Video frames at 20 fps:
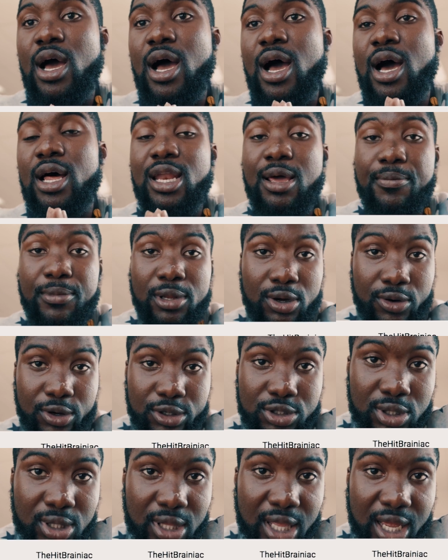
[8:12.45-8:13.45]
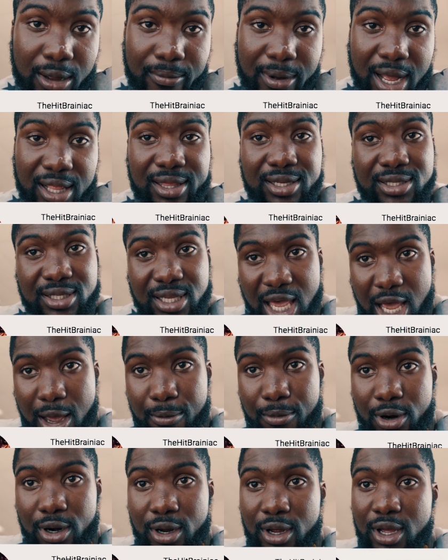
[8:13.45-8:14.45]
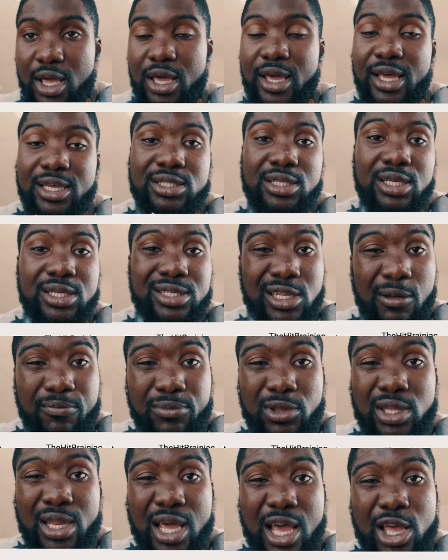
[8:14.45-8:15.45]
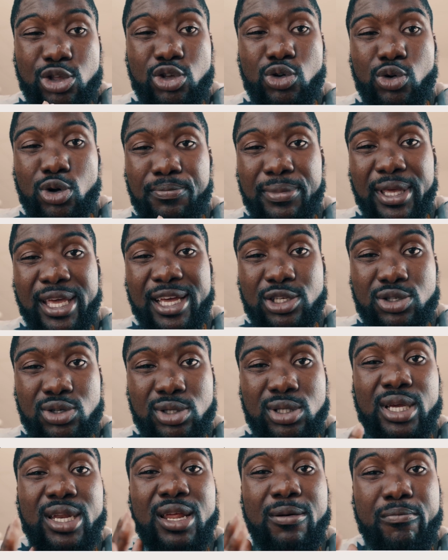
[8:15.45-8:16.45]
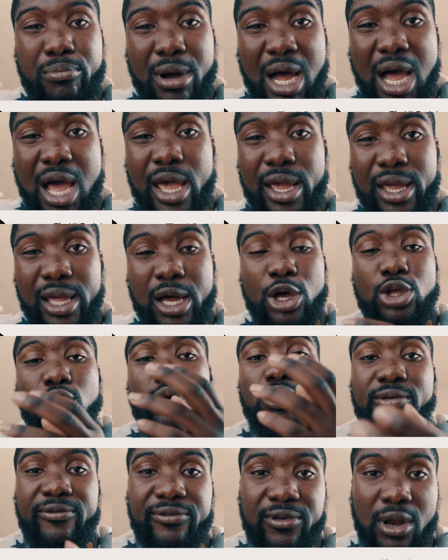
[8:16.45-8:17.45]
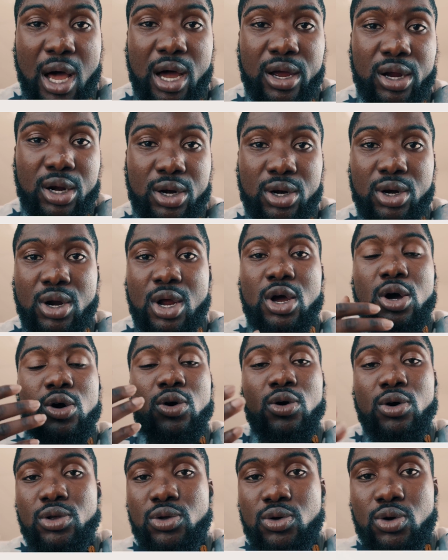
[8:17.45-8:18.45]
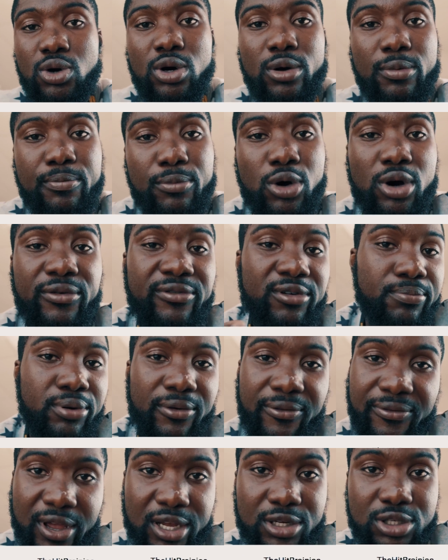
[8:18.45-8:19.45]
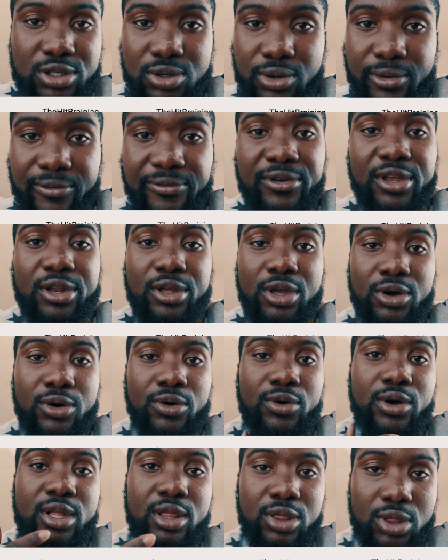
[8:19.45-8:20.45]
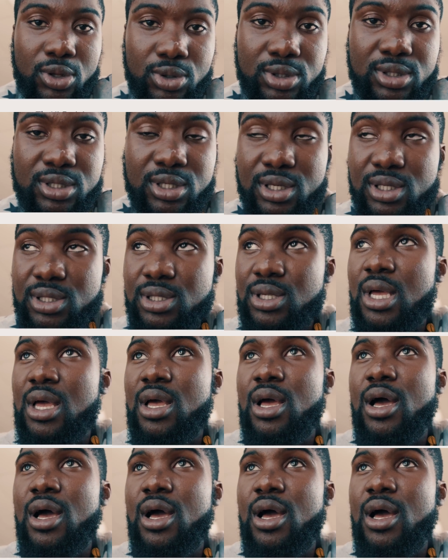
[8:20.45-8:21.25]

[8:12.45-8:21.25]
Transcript: Let me know what you think about this camera. Is this something that you would be interested in buying? Are you a vlogger, or are you more of a professional video enthusiast?